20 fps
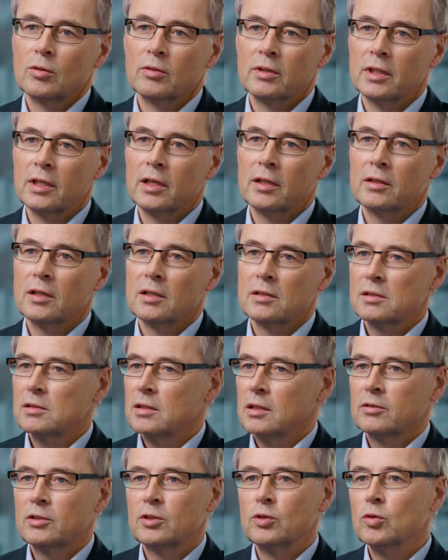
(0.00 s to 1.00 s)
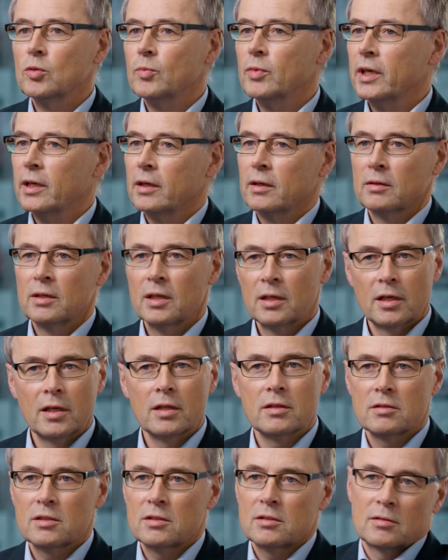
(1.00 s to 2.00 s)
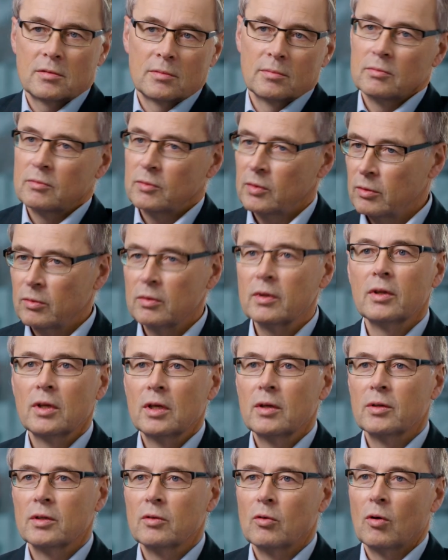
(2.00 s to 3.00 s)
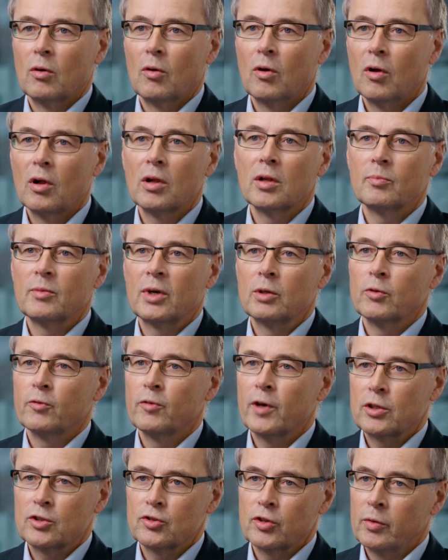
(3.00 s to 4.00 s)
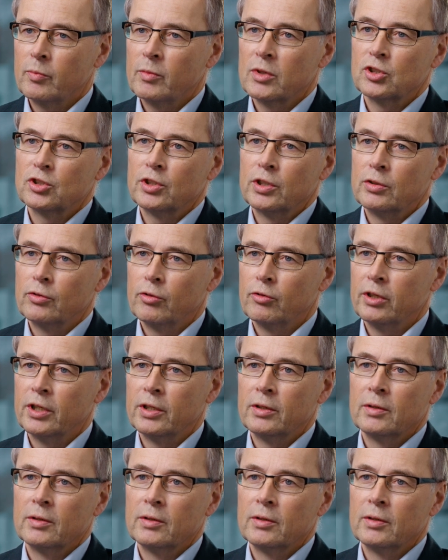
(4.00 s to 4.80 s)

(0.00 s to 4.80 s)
you need, it's the tubing, it's all manufacturing machinery.